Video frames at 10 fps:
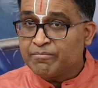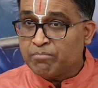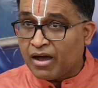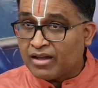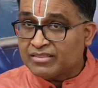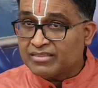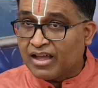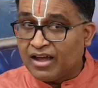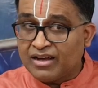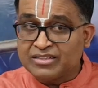
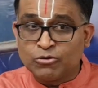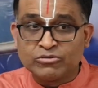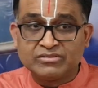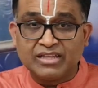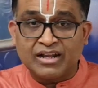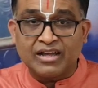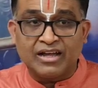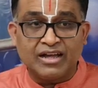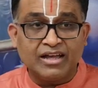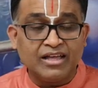Parthaha
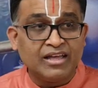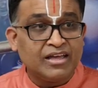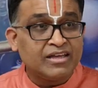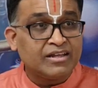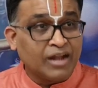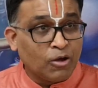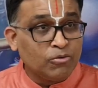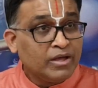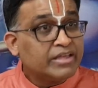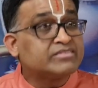Dhanurdharaha,
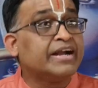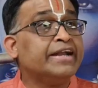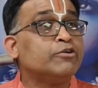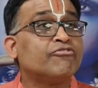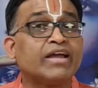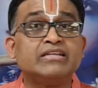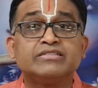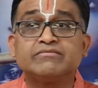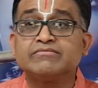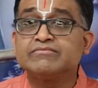now is ready to fight.